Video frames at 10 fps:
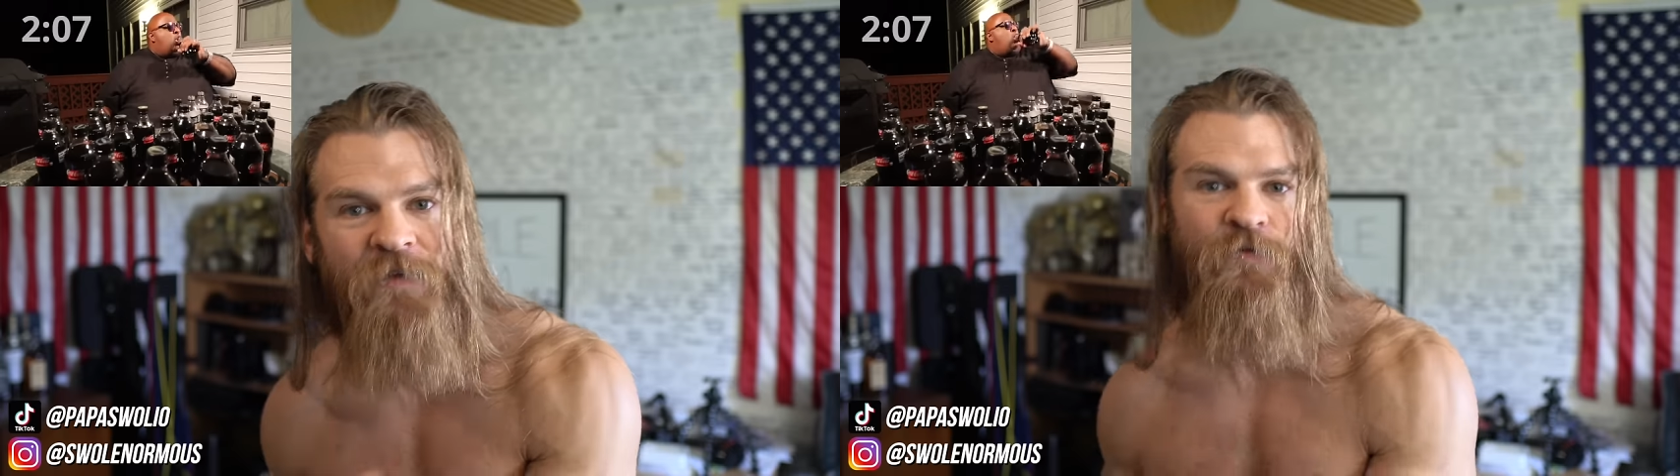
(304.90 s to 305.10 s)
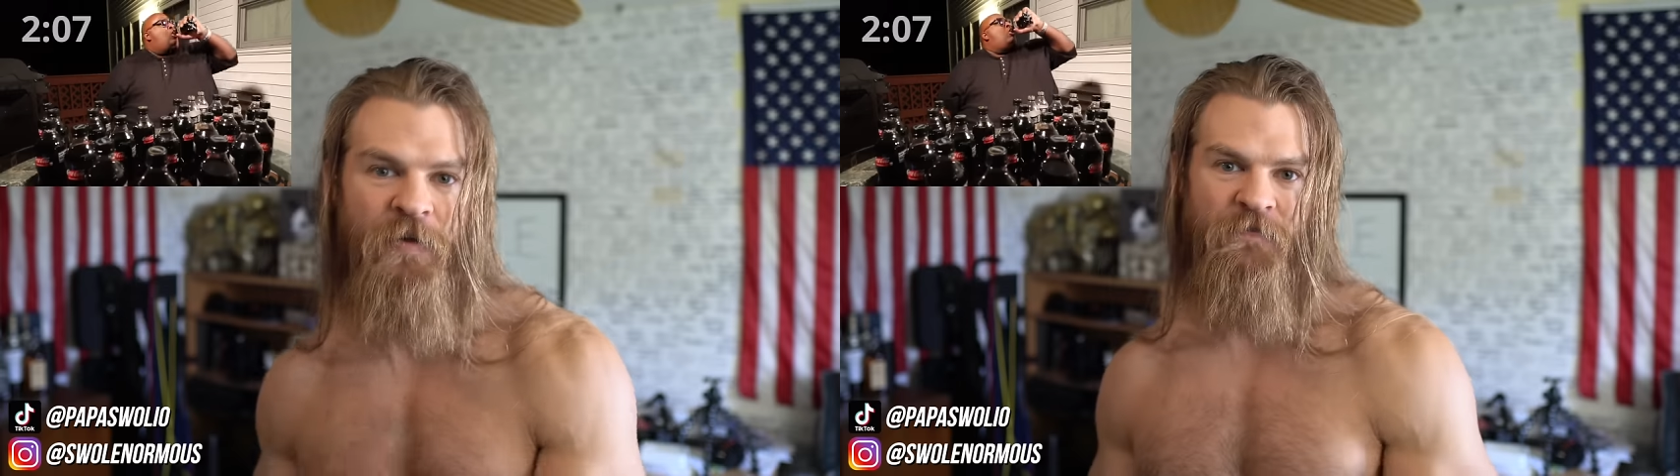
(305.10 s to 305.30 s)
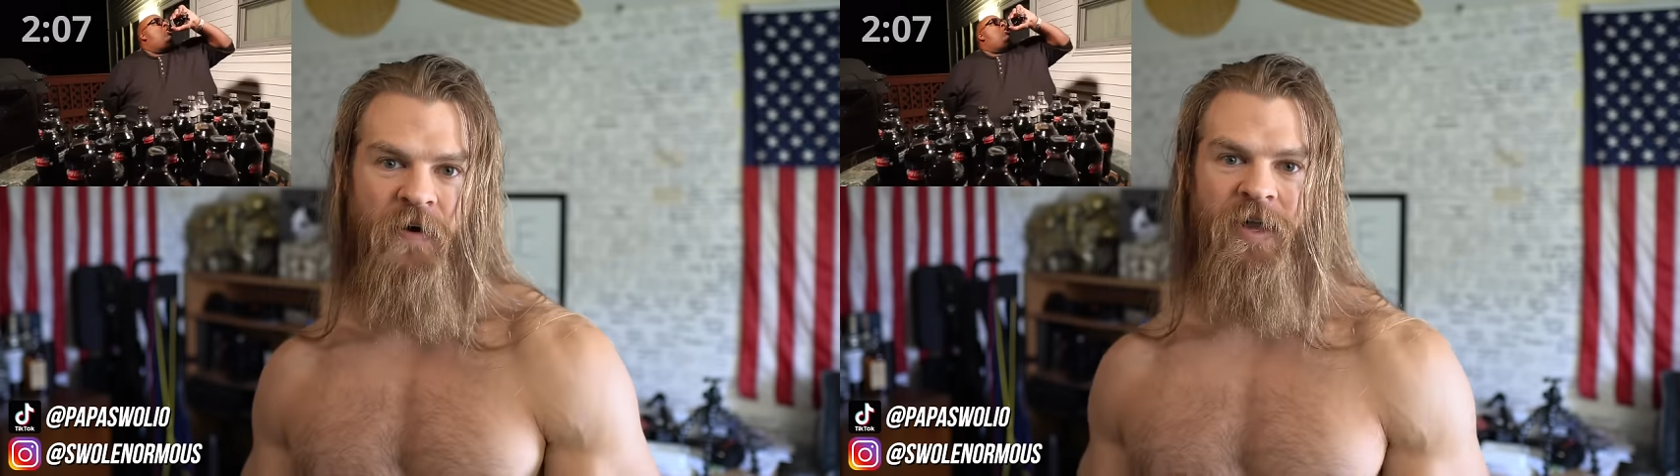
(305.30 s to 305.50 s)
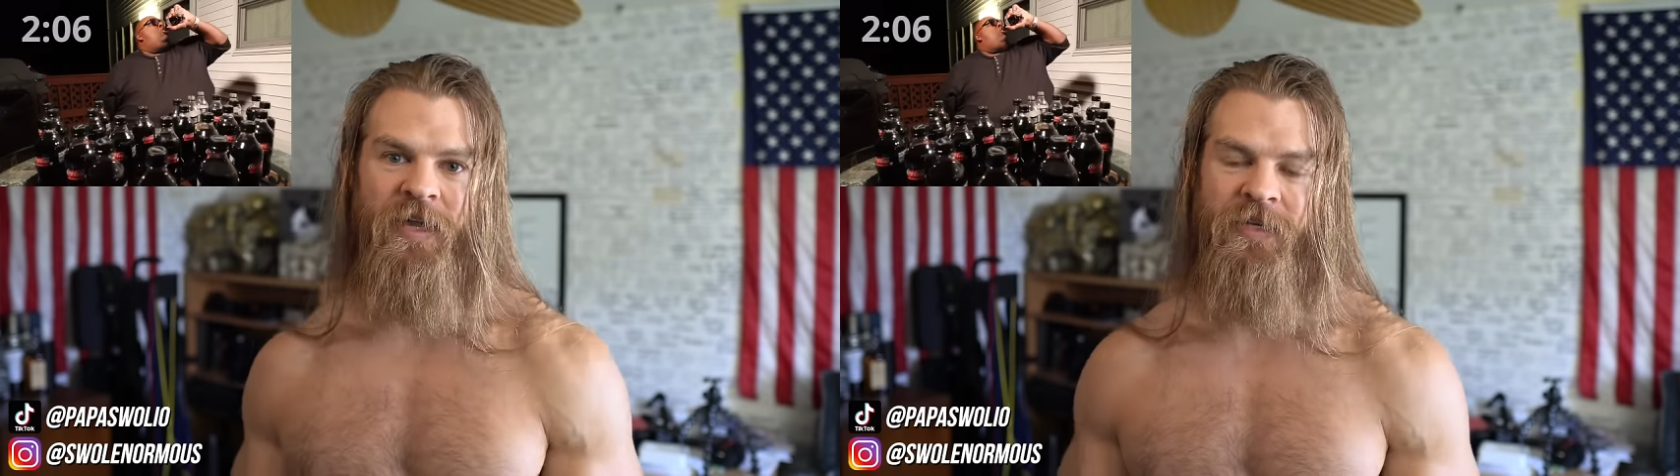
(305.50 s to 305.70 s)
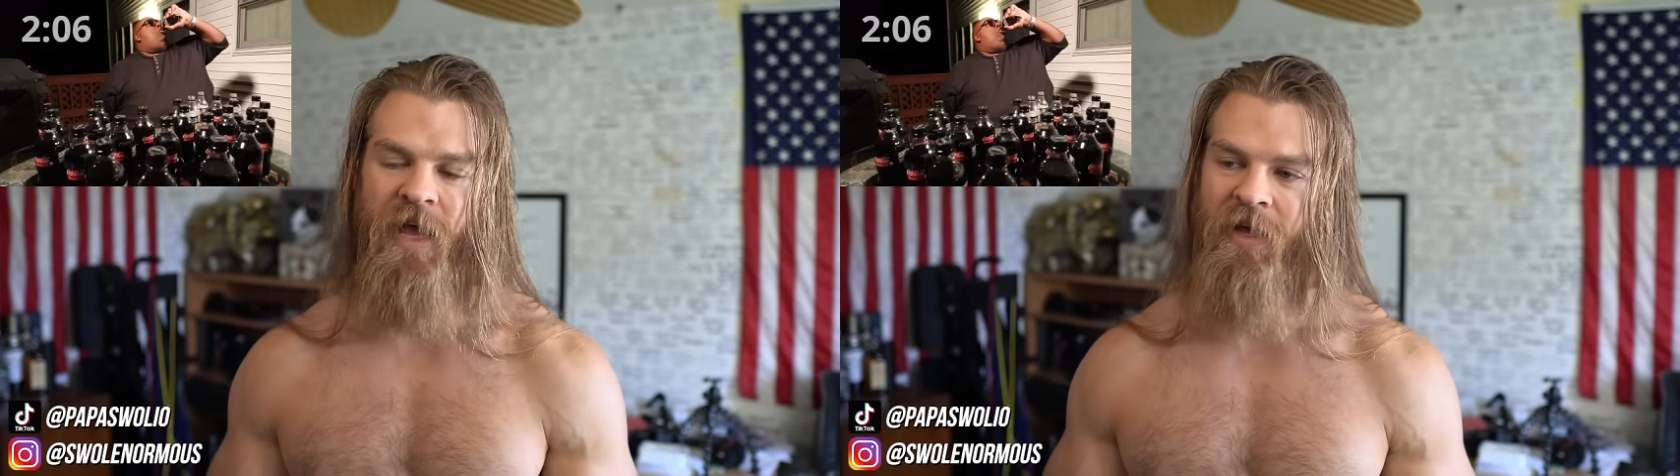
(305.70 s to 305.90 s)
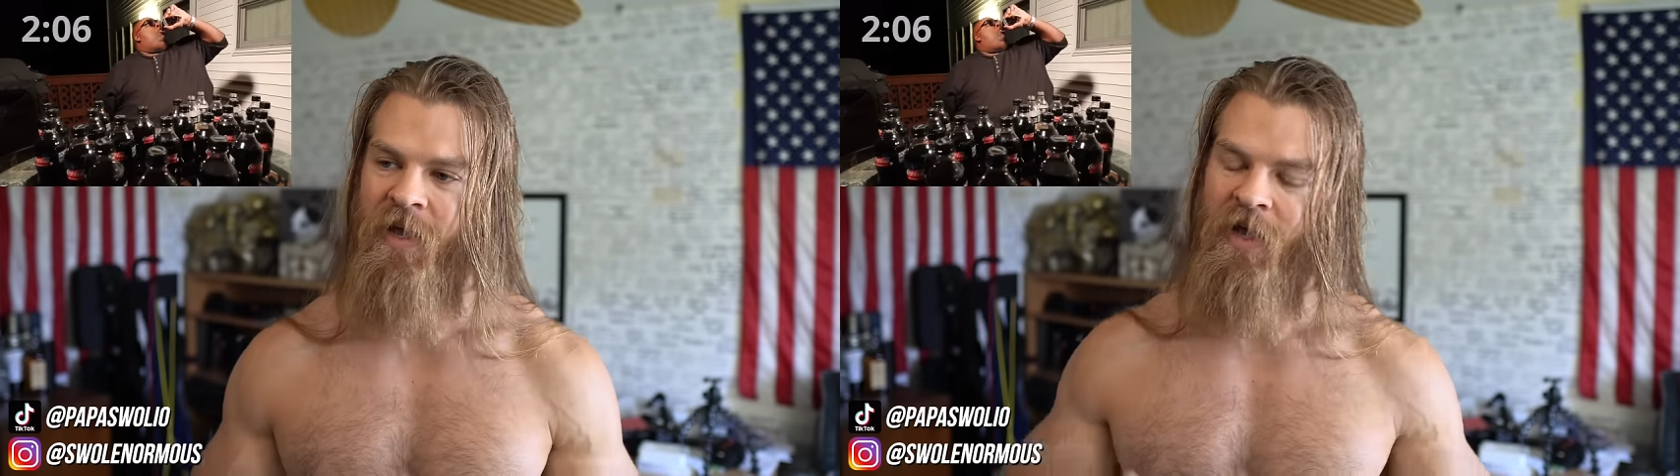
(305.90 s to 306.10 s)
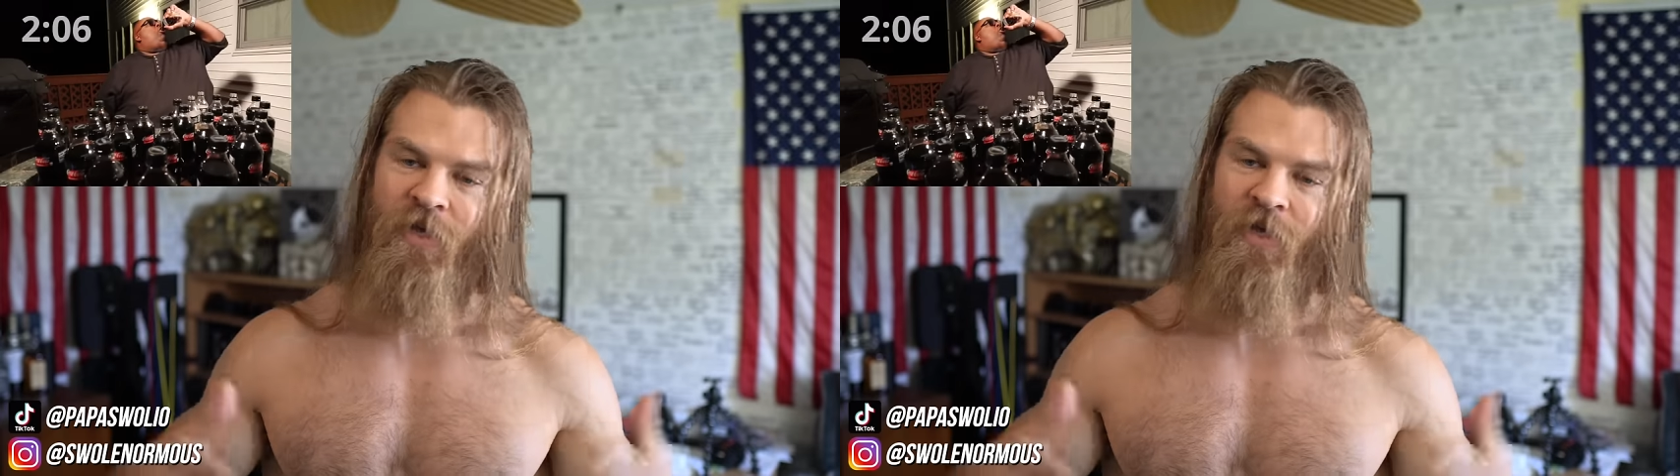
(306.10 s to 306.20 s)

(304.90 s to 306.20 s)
every fucking day.